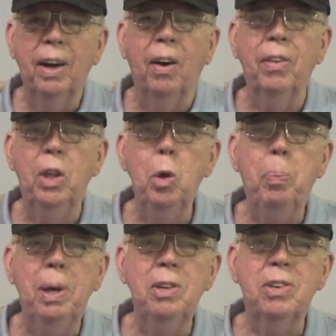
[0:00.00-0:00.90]
on the
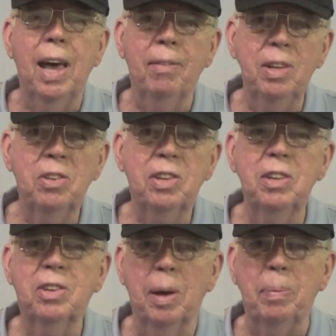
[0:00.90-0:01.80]
UP's
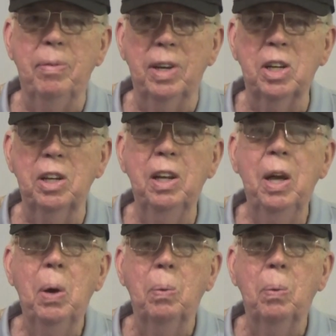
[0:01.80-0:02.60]
Evanston subdivision,